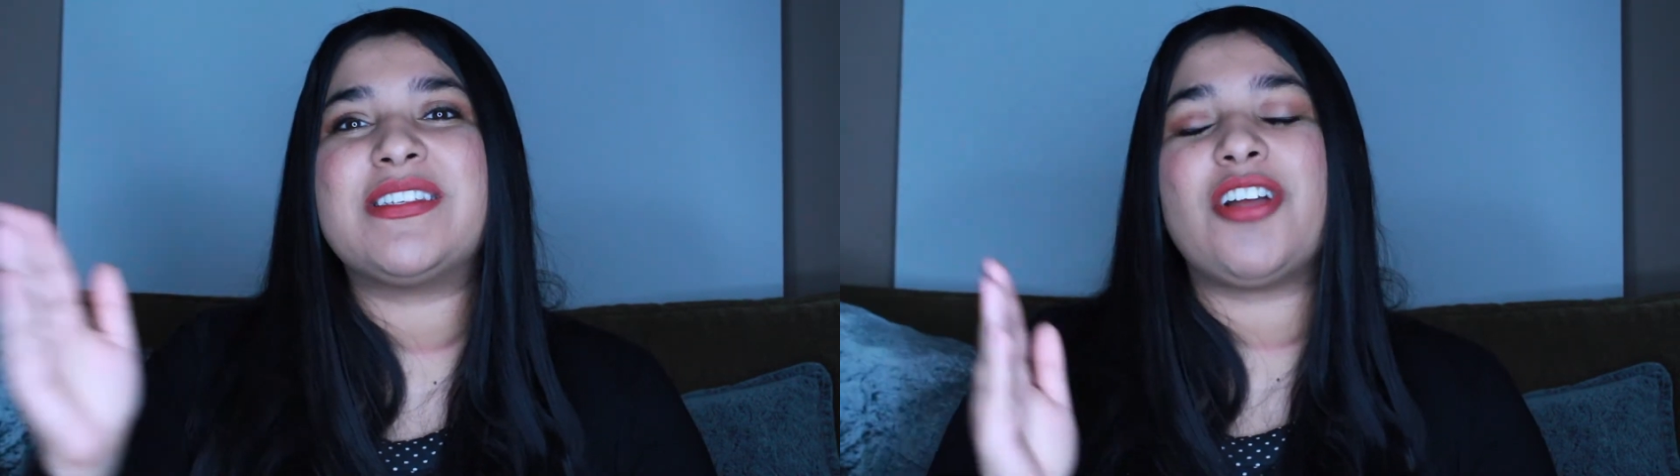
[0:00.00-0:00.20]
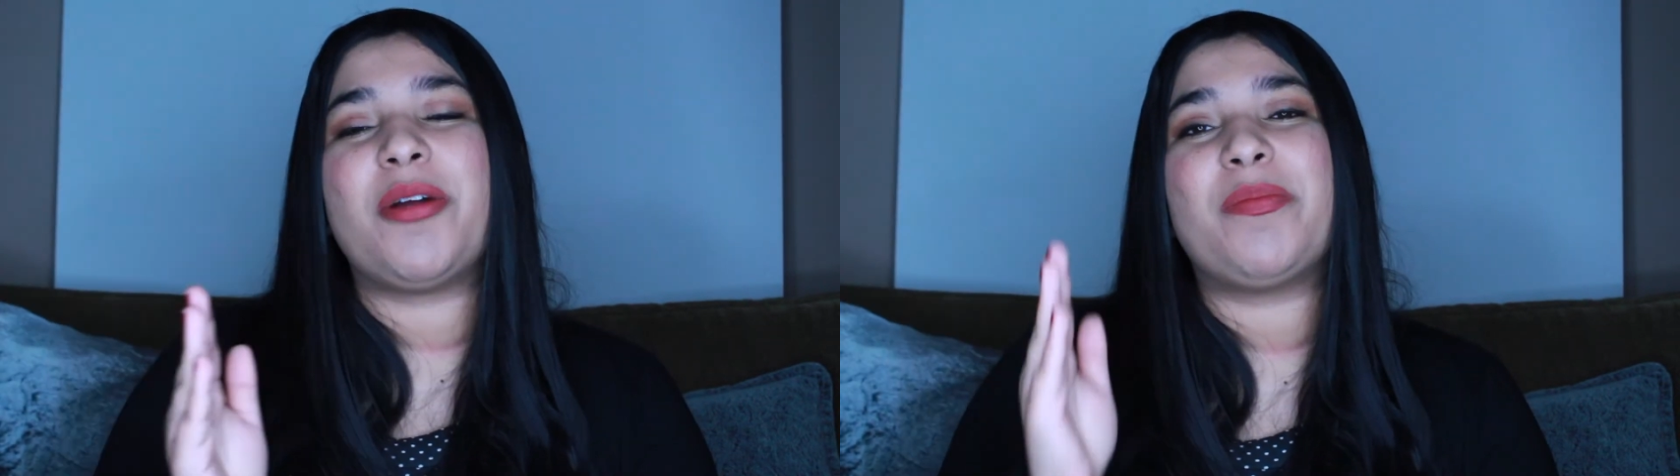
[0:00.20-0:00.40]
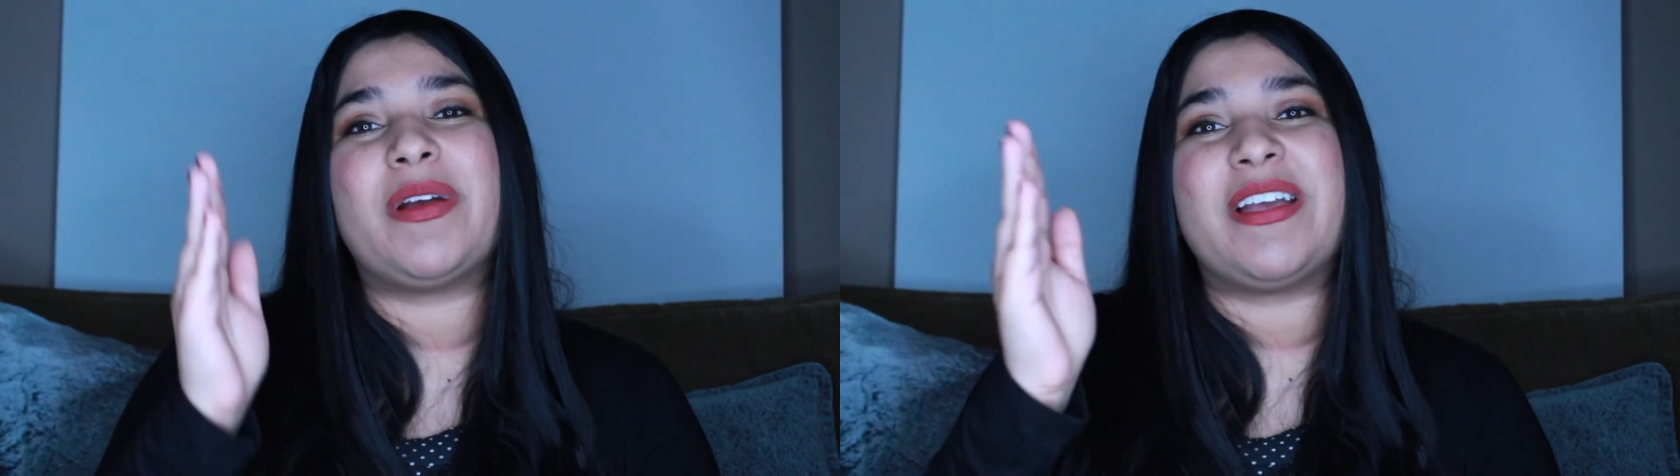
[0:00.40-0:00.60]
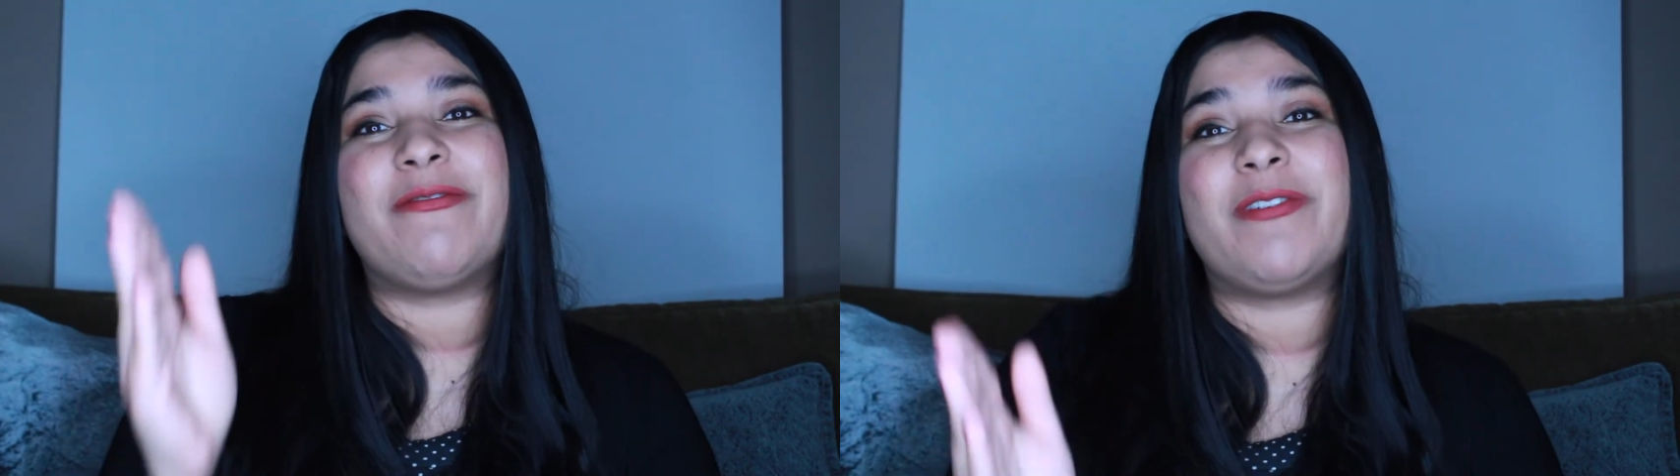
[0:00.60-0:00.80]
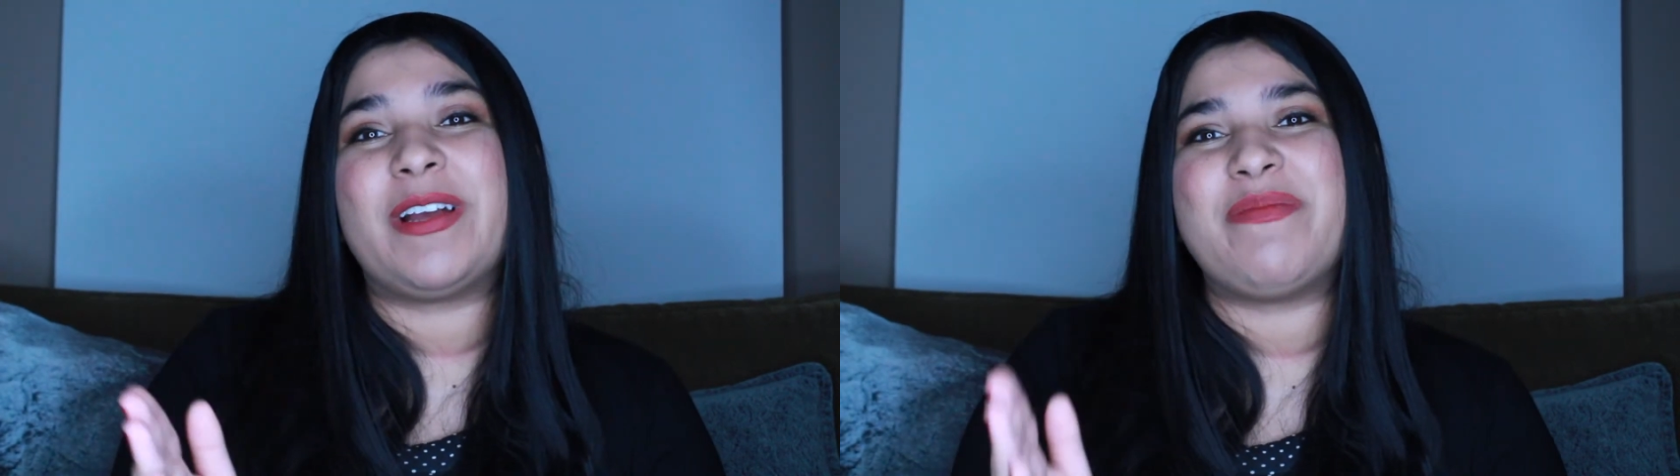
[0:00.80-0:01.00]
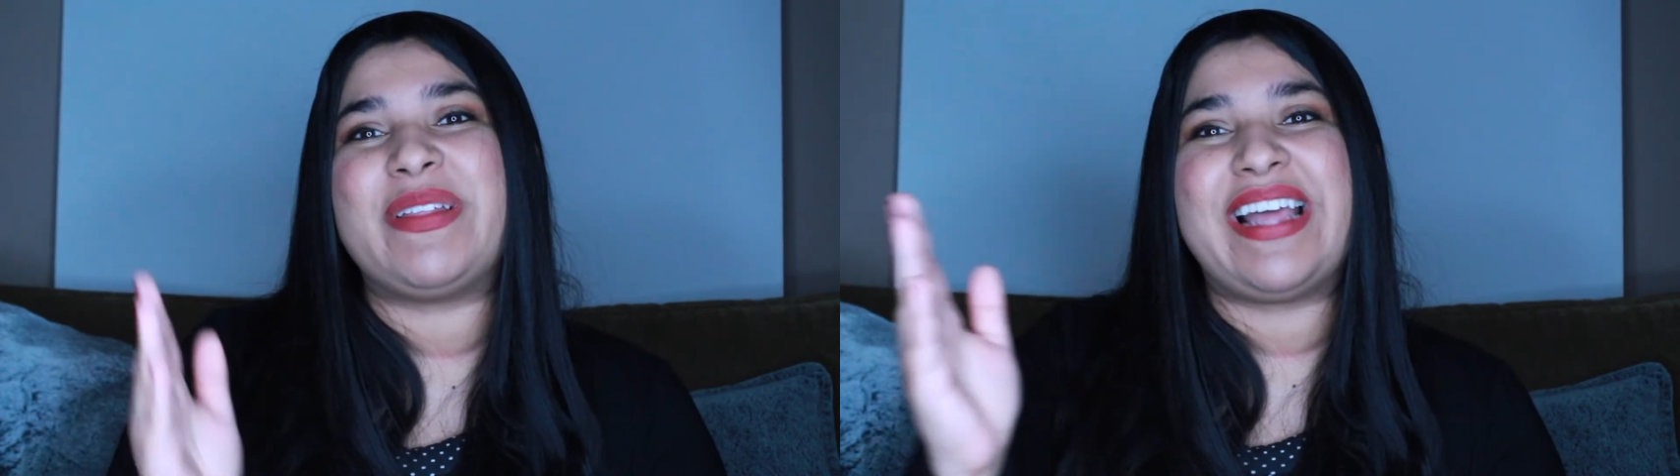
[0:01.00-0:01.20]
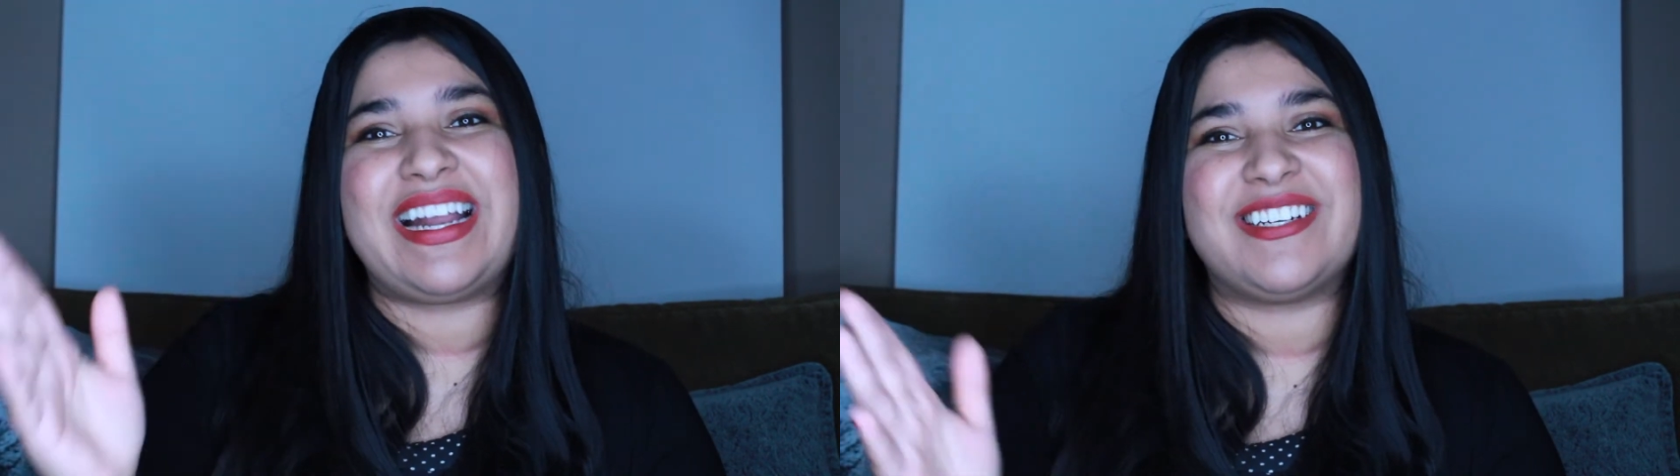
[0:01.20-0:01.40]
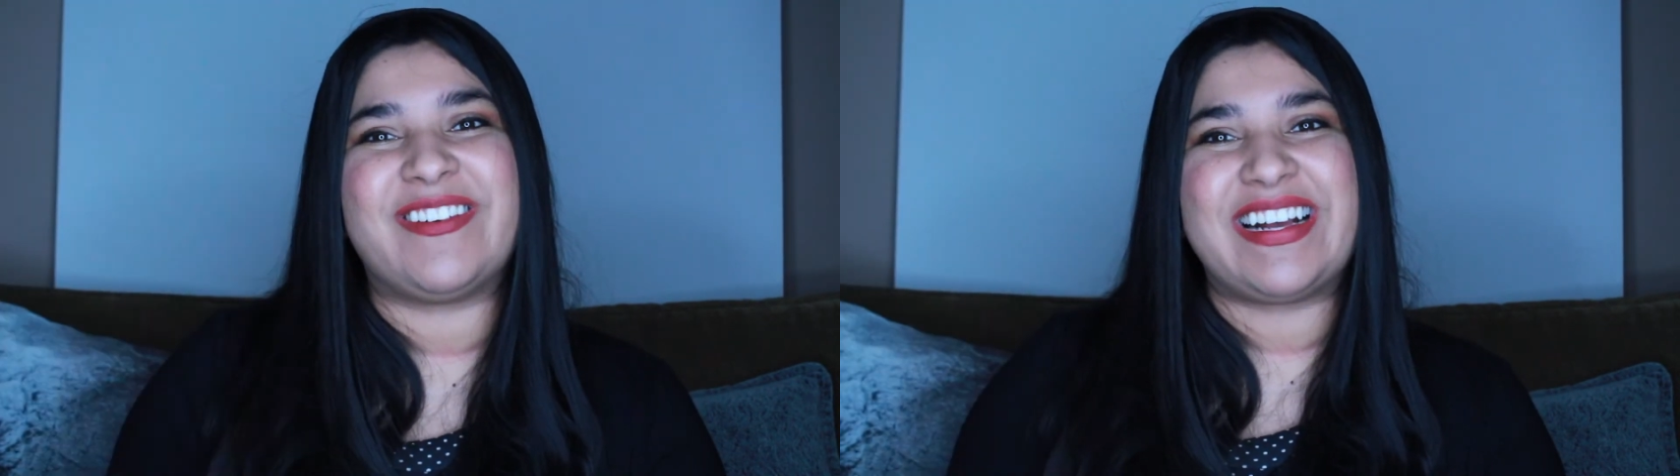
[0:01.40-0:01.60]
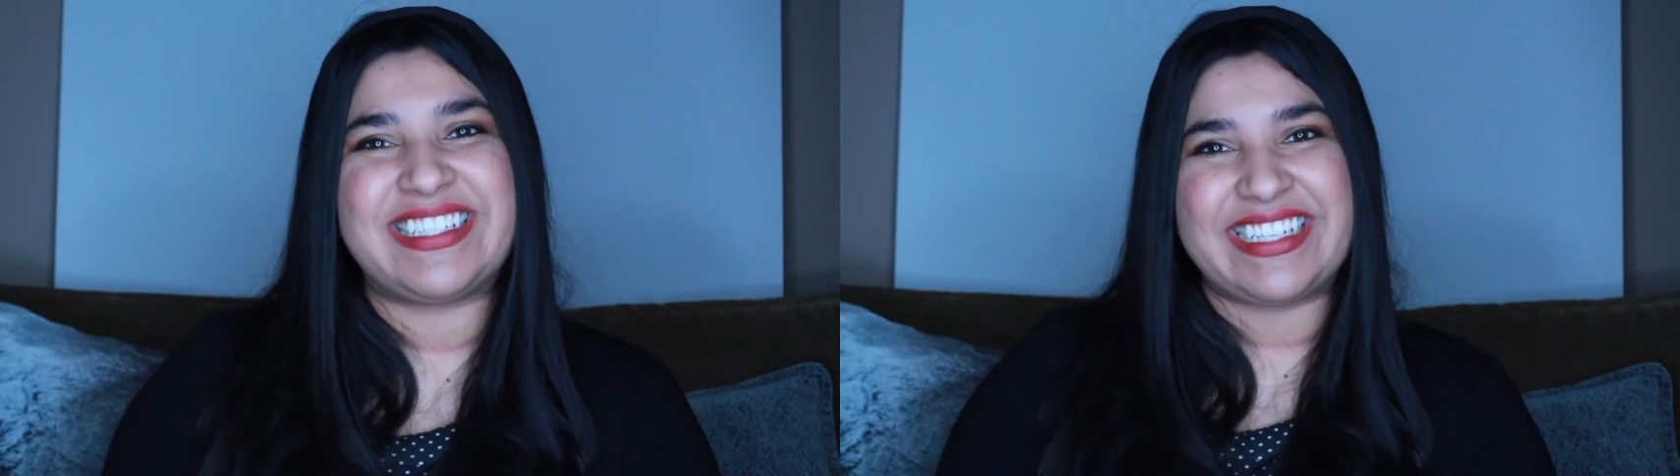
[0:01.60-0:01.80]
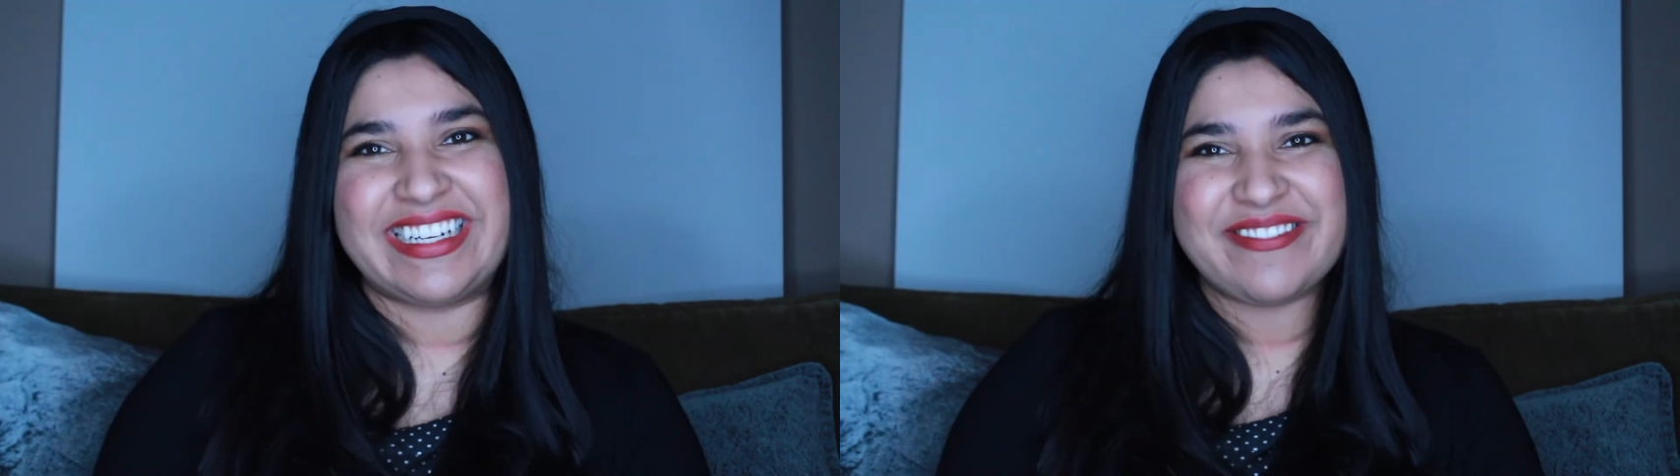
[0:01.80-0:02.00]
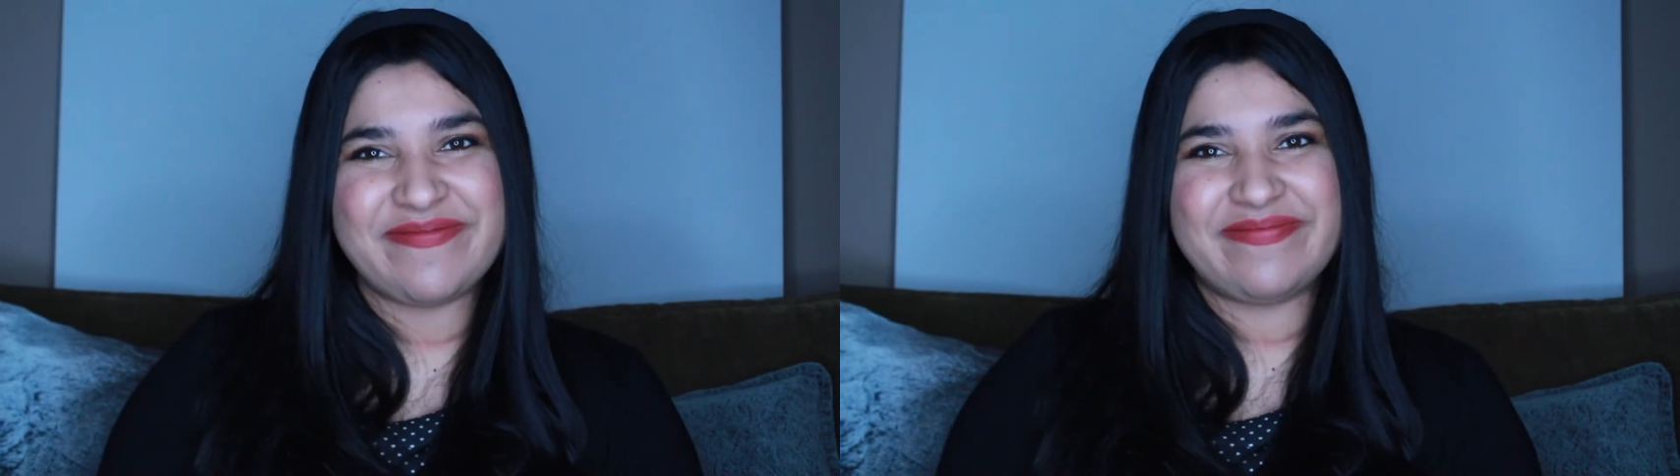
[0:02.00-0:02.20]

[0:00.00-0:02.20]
start praying for him in that direction.